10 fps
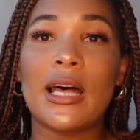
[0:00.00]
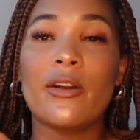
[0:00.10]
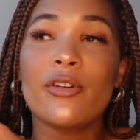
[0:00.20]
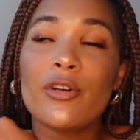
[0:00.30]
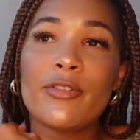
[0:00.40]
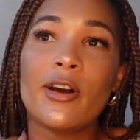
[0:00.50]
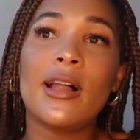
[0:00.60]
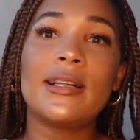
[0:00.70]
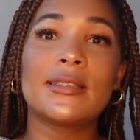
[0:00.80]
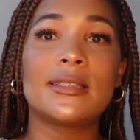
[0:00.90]
I don't know if y'all
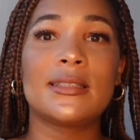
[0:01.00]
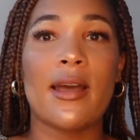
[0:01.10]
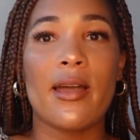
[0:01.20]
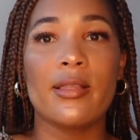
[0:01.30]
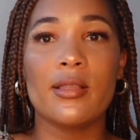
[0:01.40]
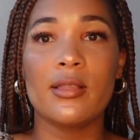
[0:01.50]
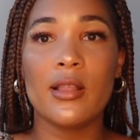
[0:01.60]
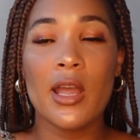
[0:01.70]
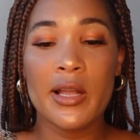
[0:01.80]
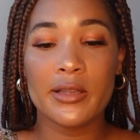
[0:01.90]
understand
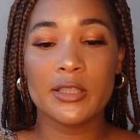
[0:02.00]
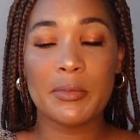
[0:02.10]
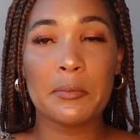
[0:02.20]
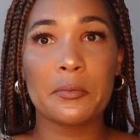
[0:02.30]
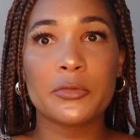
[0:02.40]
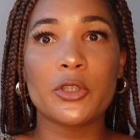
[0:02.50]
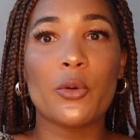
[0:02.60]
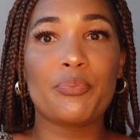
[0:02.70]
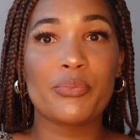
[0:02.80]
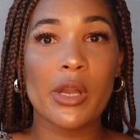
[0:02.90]
this, but
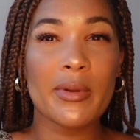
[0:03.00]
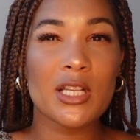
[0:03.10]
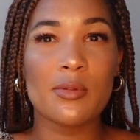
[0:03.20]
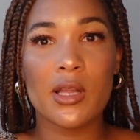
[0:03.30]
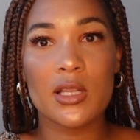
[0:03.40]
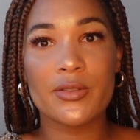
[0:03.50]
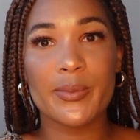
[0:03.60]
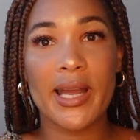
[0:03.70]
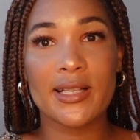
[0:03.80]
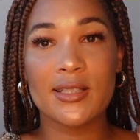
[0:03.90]
so let me explain this for
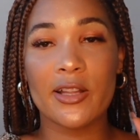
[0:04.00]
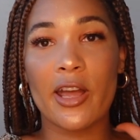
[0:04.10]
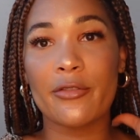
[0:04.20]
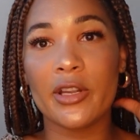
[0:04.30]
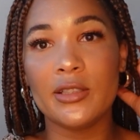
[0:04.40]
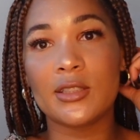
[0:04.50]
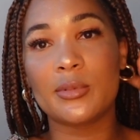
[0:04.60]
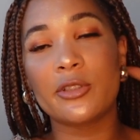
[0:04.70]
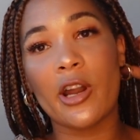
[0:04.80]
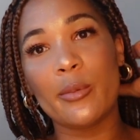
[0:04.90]
my South African
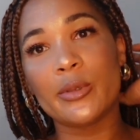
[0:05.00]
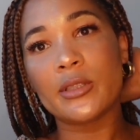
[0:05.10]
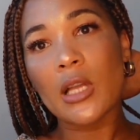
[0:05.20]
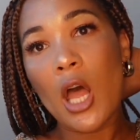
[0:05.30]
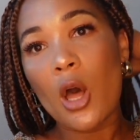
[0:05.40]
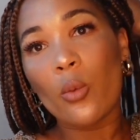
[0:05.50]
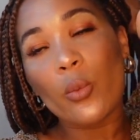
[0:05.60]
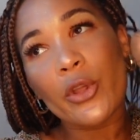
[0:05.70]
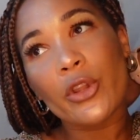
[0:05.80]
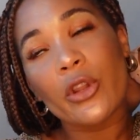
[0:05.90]
subscribers.
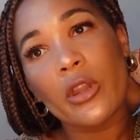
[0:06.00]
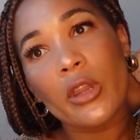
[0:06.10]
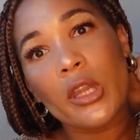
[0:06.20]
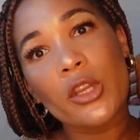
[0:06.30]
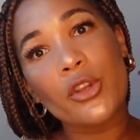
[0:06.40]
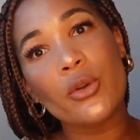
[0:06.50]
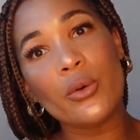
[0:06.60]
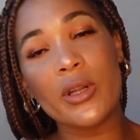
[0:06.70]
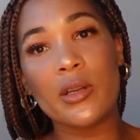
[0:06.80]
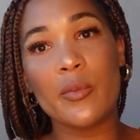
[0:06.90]
When
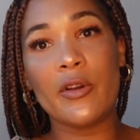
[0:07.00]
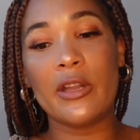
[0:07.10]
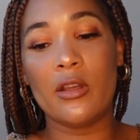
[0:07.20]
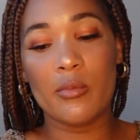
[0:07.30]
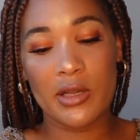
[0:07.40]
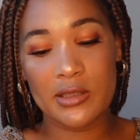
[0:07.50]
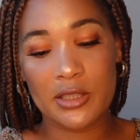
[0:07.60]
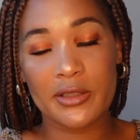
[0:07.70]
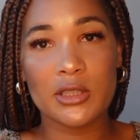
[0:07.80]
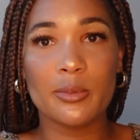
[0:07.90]
you an American
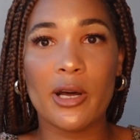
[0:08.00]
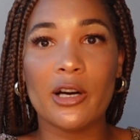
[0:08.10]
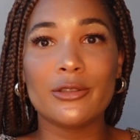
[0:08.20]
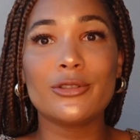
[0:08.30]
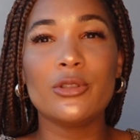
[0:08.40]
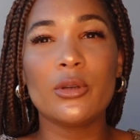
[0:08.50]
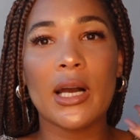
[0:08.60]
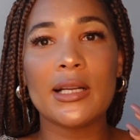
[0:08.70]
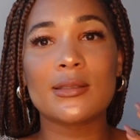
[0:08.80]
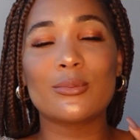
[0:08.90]
military spouse, you
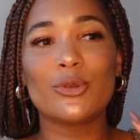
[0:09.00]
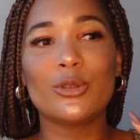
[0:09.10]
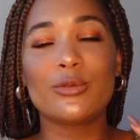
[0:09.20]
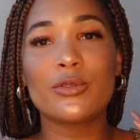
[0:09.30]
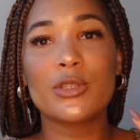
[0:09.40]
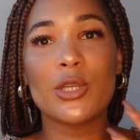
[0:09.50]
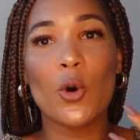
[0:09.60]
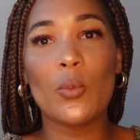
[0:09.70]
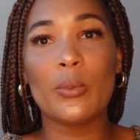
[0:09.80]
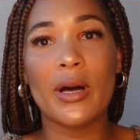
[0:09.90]
guys move
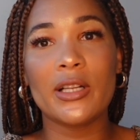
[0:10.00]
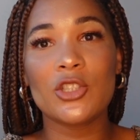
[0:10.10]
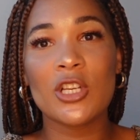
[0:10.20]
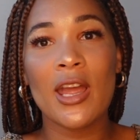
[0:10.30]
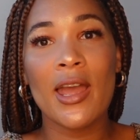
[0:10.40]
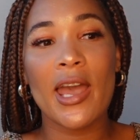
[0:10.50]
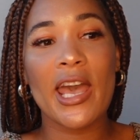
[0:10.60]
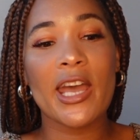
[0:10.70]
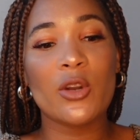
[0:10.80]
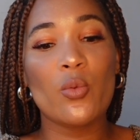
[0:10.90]
so much,
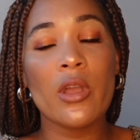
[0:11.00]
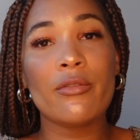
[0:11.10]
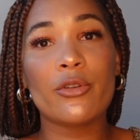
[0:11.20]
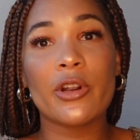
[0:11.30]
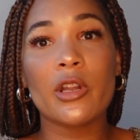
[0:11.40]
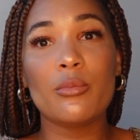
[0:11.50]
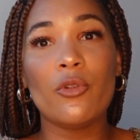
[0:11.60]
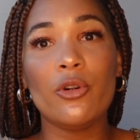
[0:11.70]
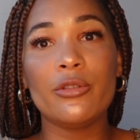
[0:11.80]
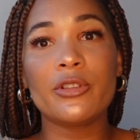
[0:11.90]
and we've already
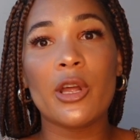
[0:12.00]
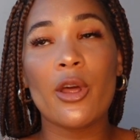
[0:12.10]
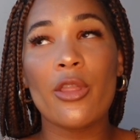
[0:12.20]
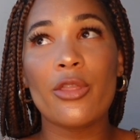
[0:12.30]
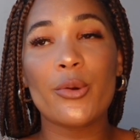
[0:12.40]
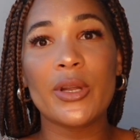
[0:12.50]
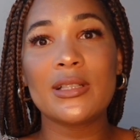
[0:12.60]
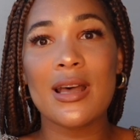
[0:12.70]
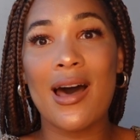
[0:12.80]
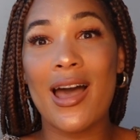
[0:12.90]
moved 3
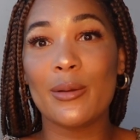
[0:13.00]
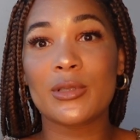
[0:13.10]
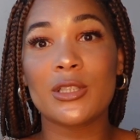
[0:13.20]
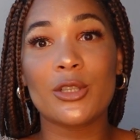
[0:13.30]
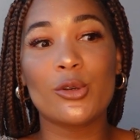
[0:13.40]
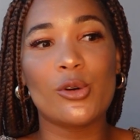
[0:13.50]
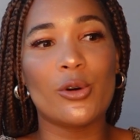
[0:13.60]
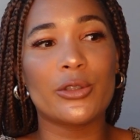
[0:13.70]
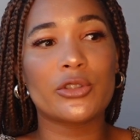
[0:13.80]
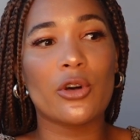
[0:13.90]
times in the
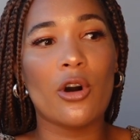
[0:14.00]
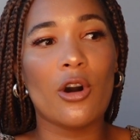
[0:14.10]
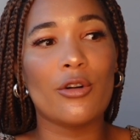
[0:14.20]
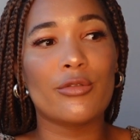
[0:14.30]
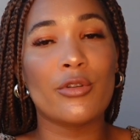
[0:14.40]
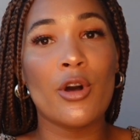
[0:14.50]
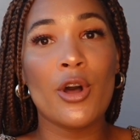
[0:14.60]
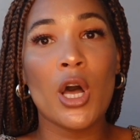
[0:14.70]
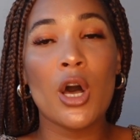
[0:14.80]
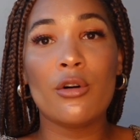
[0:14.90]
course of
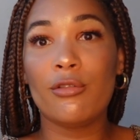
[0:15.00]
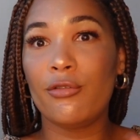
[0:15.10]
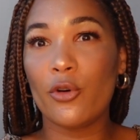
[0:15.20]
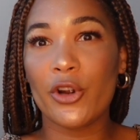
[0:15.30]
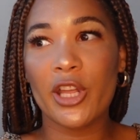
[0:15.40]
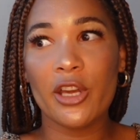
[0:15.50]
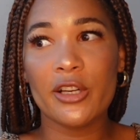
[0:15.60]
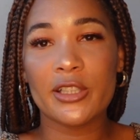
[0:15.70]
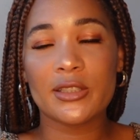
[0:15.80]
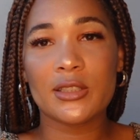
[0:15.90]
4
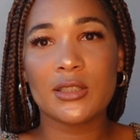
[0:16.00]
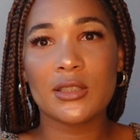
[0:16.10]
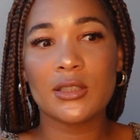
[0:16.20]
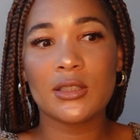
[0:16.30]
years.